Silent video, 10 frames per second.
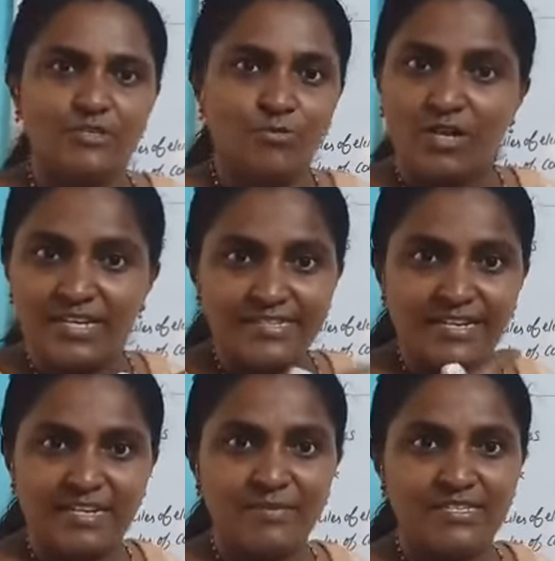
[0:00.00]
So what is
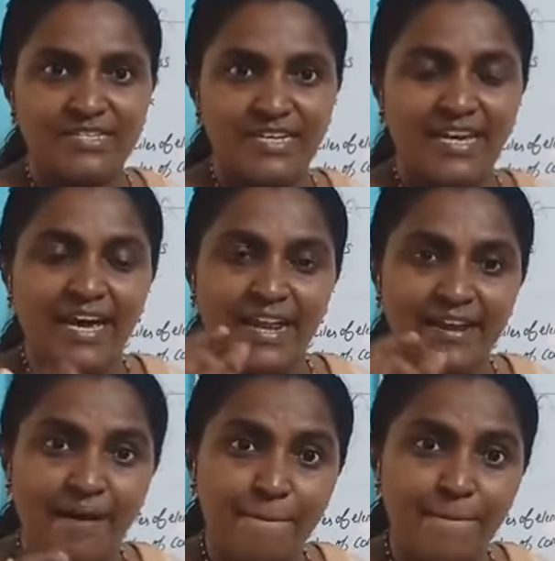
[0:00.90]
atomicity?
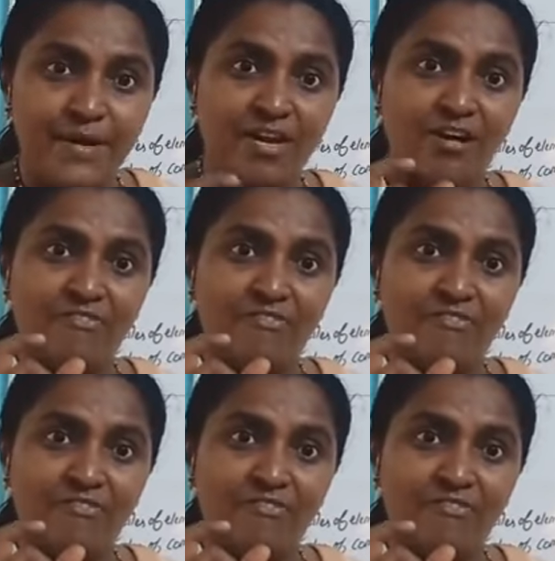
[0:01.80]
Number